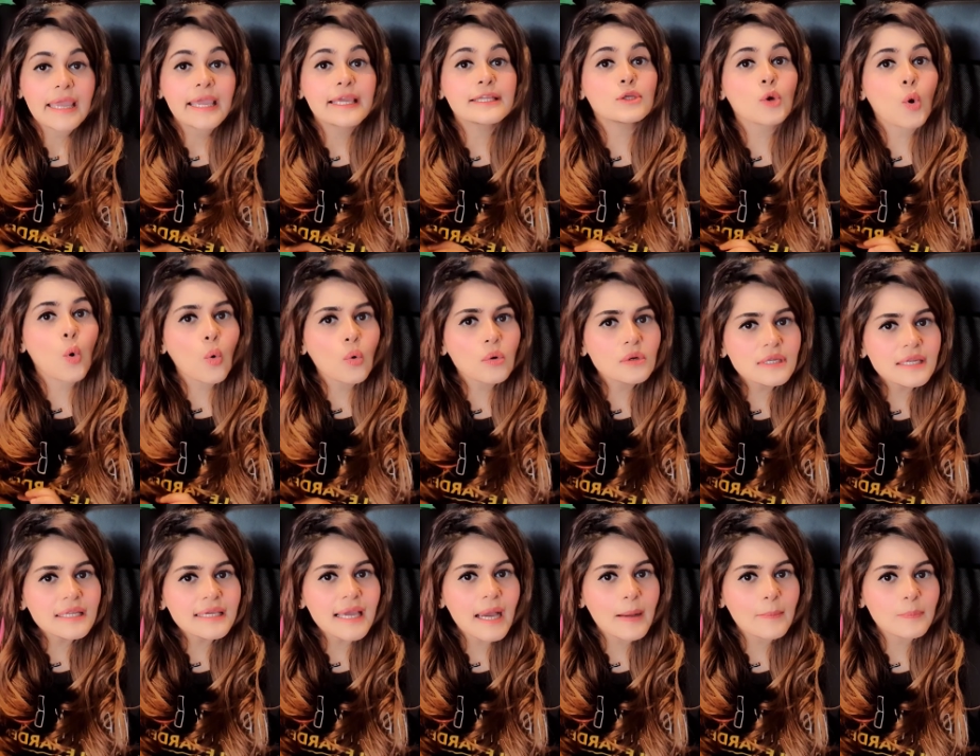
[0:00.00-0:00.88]
It
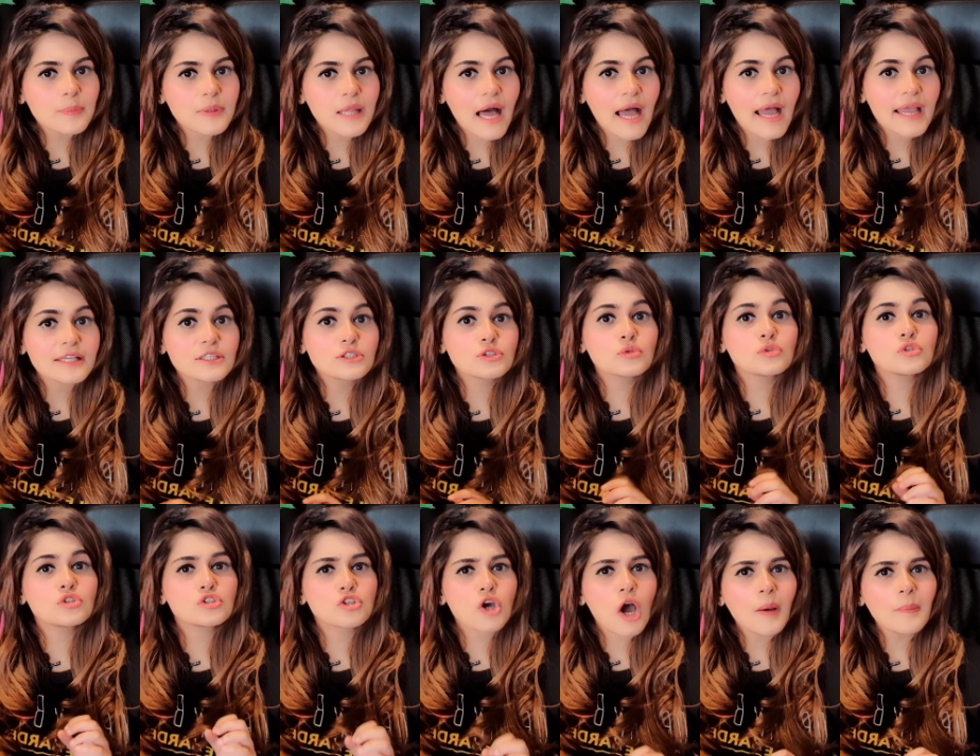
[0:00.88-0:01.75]
only applies
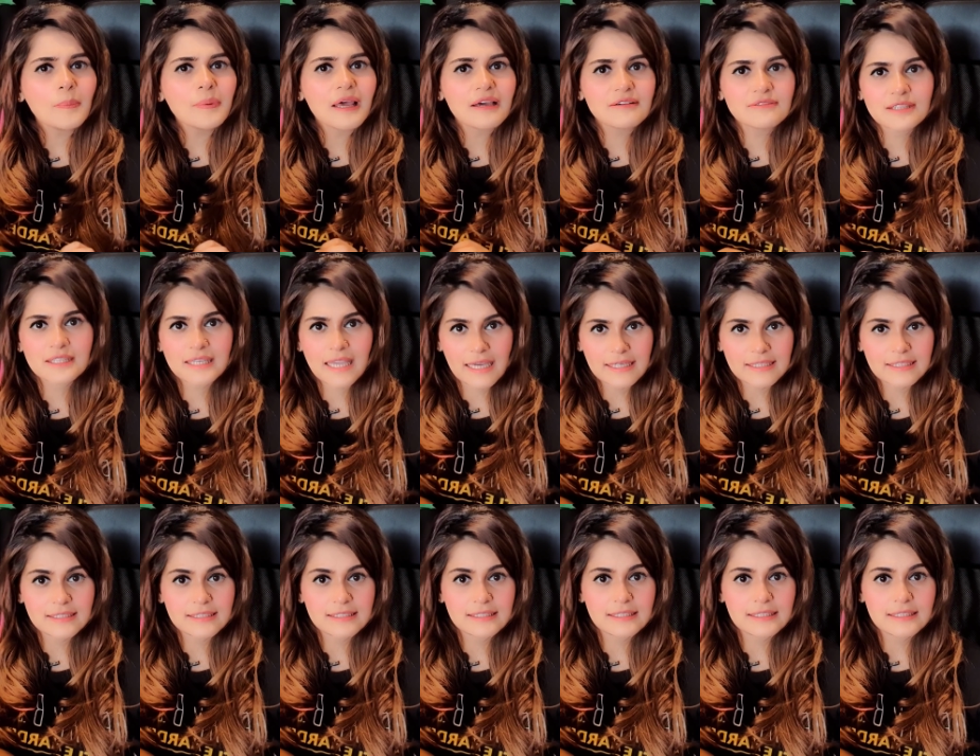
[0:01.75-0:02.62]
to top-level
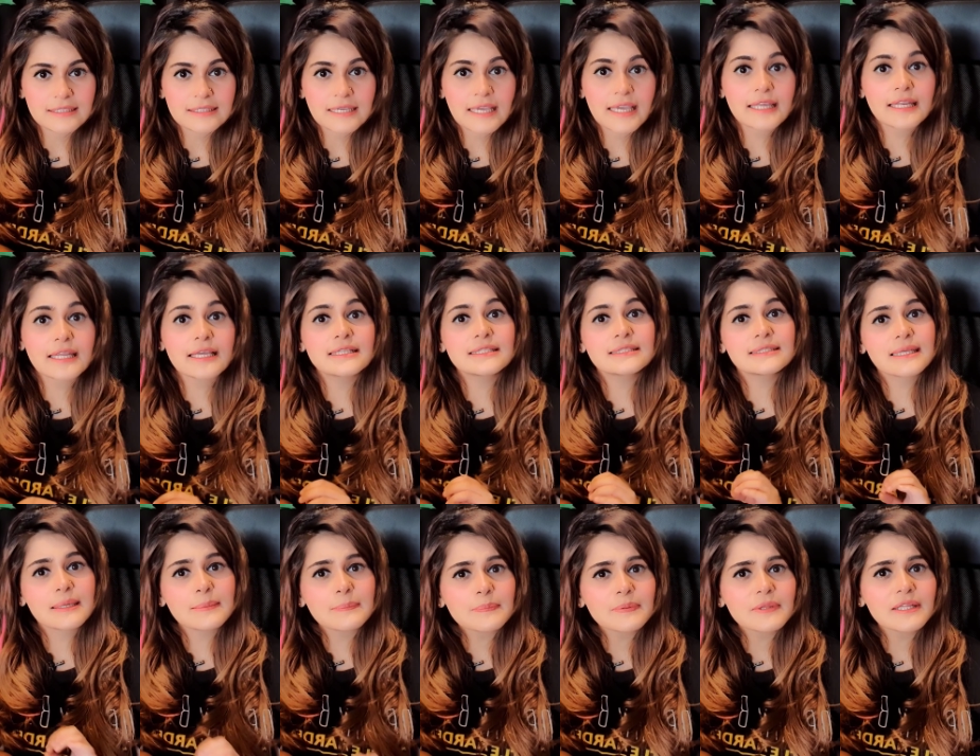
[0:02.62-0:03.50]
categories. It is
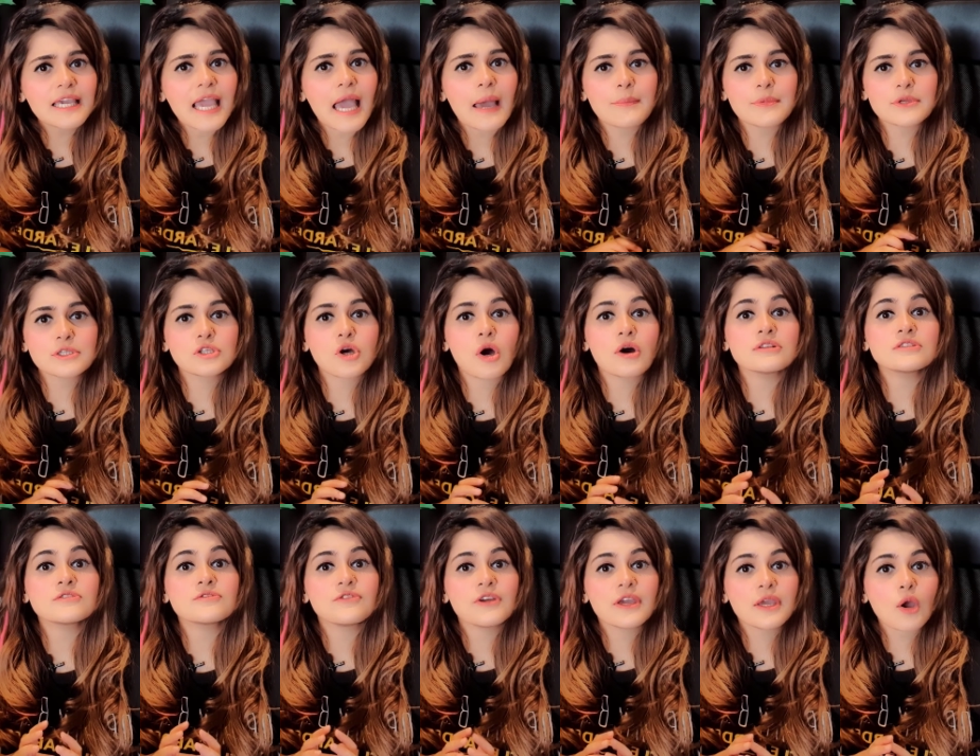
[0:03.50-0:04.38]
simply
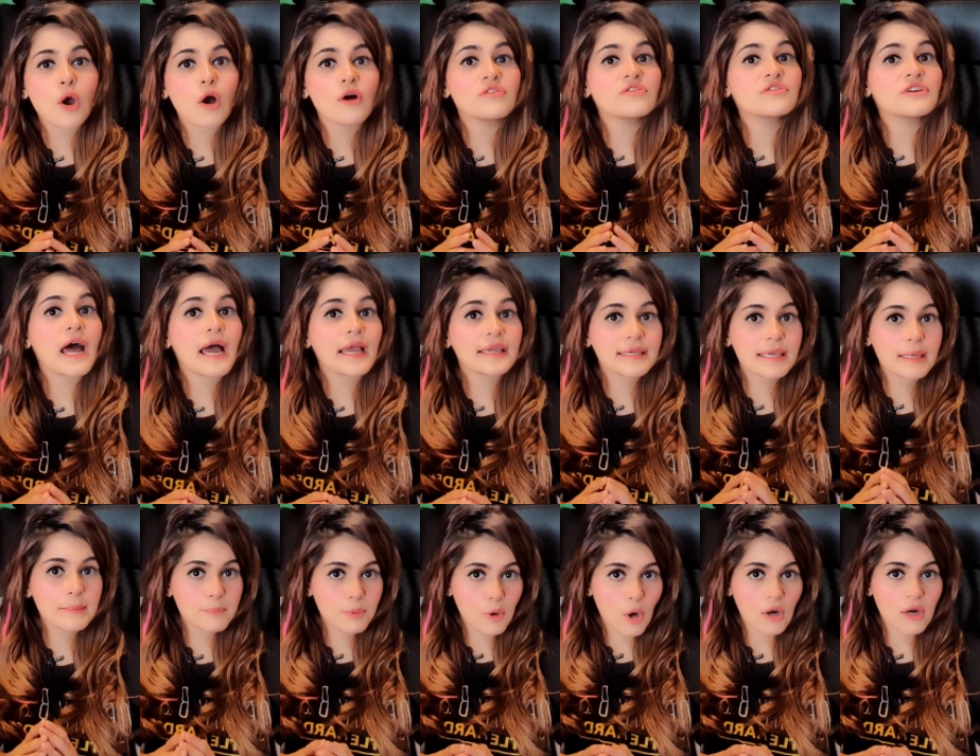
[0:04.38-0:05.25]
Amazon's way of
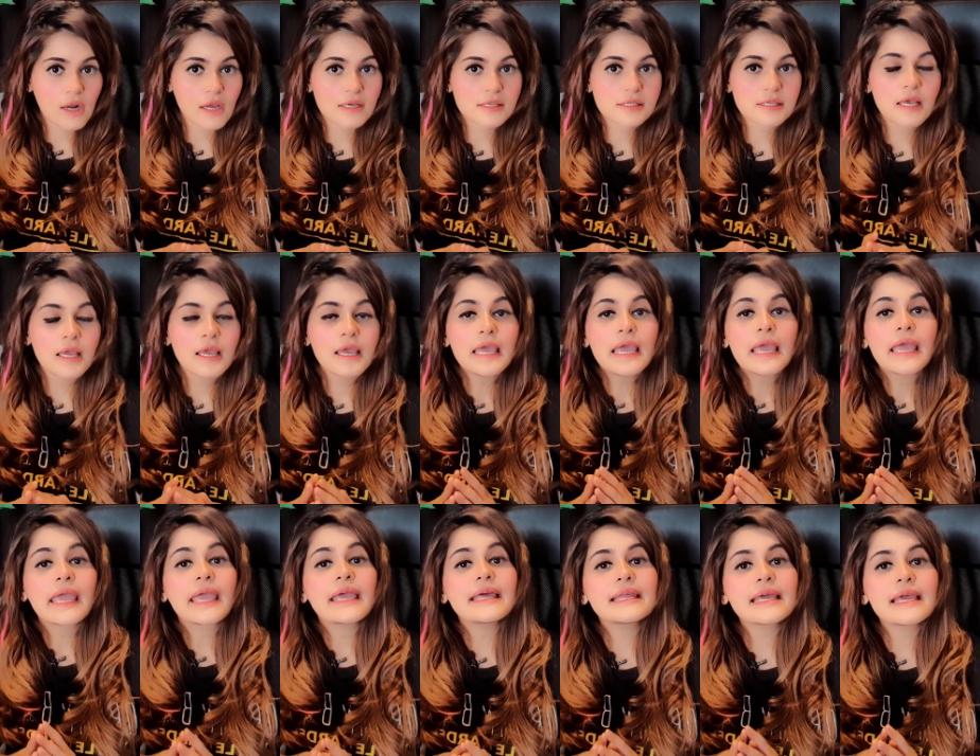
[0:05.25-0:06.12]
ranking products.
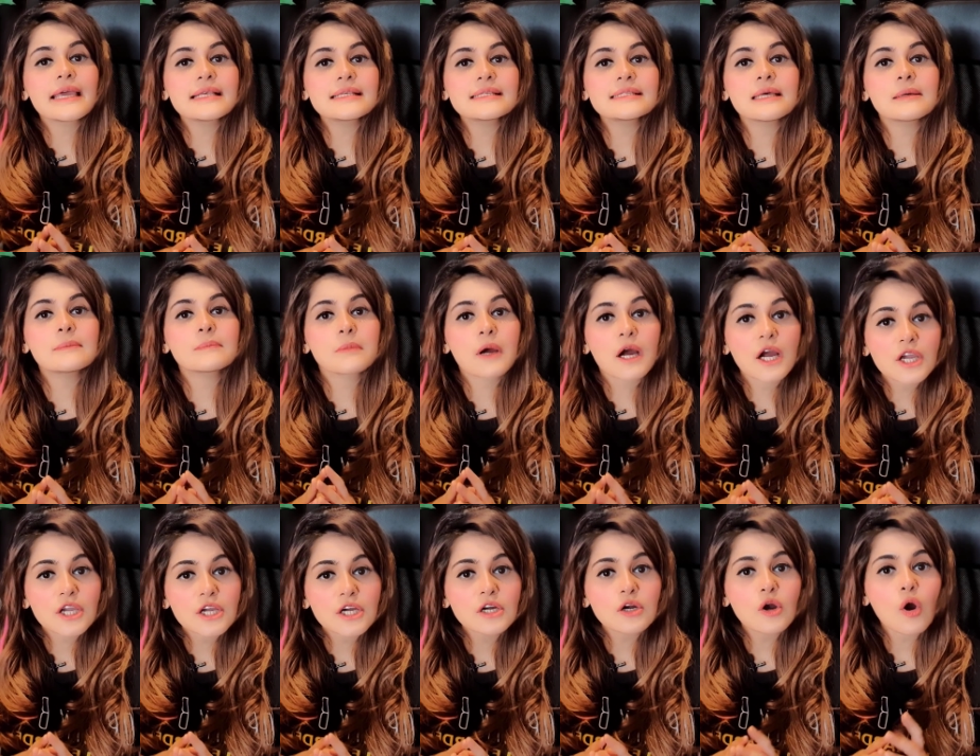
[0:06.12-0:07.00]
It is the
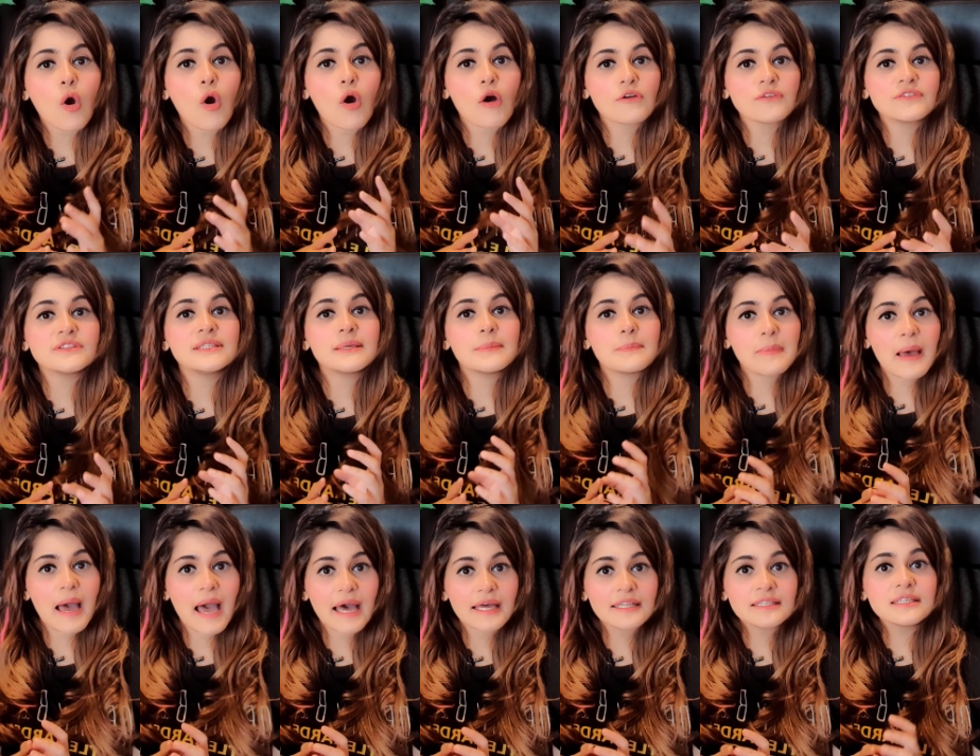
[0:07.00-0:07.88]
measure of
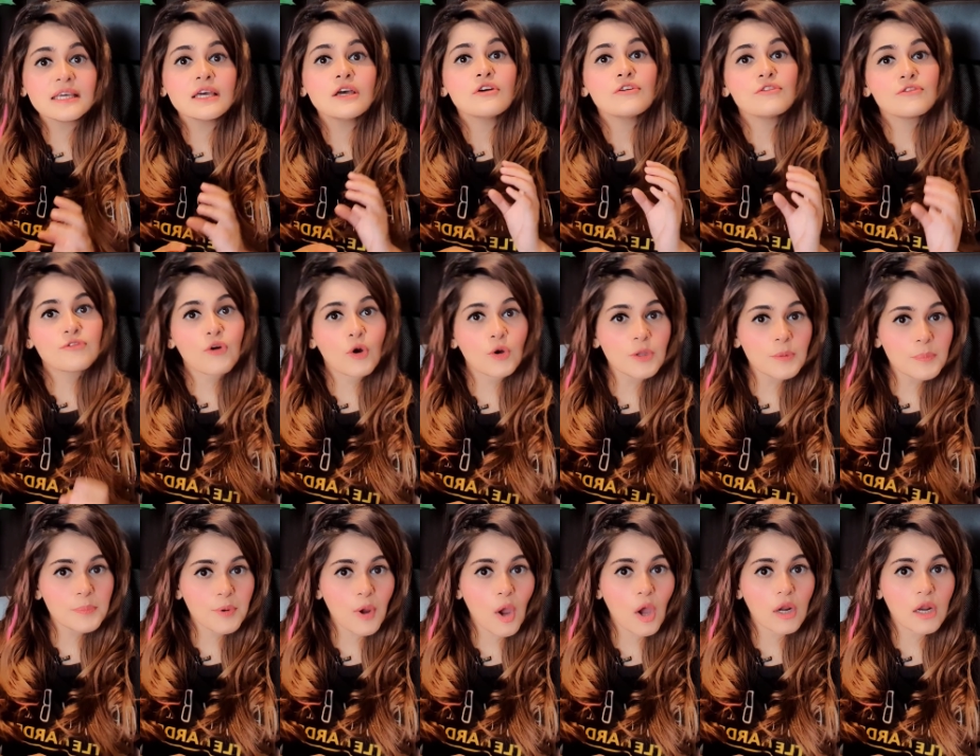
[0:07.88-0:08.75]
demand for
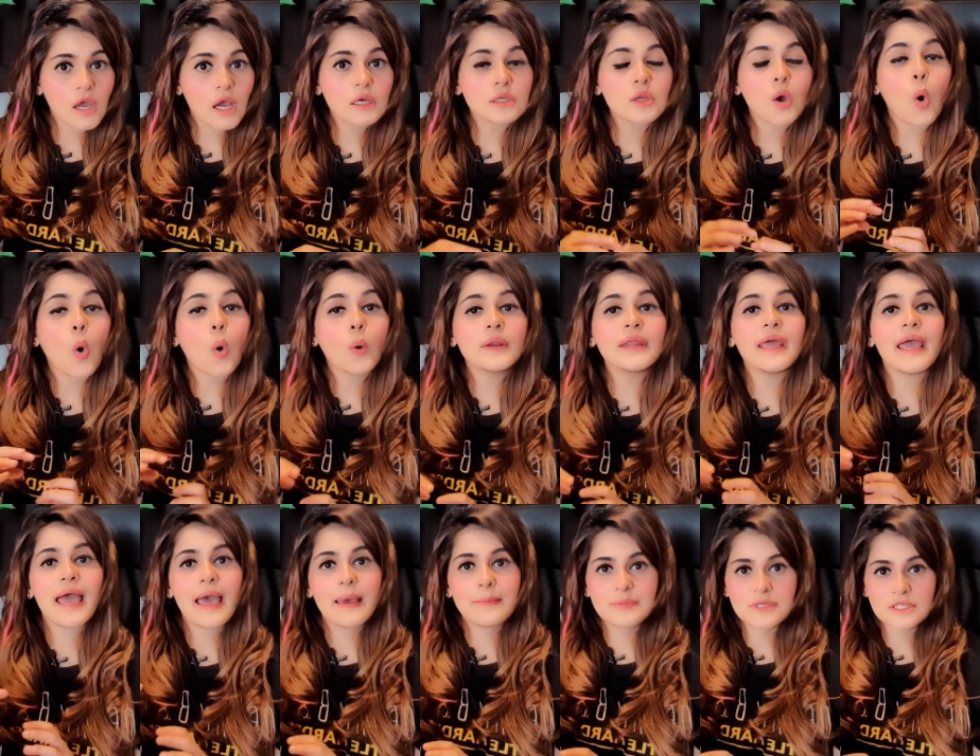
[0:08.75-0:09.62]
the product on
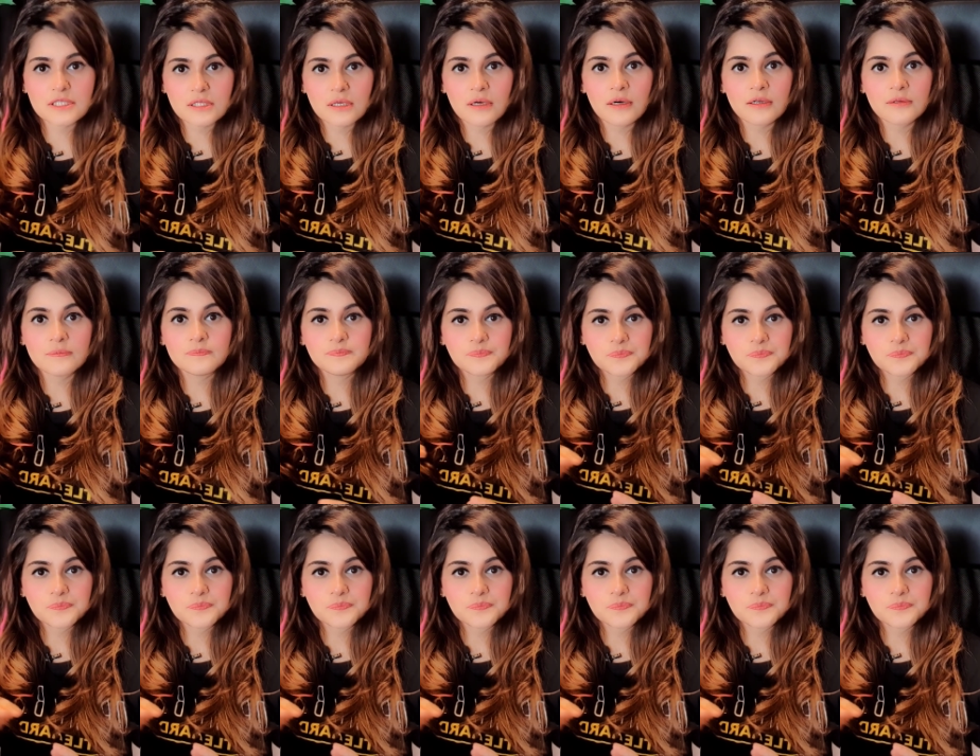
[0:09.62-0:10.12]
Amazon.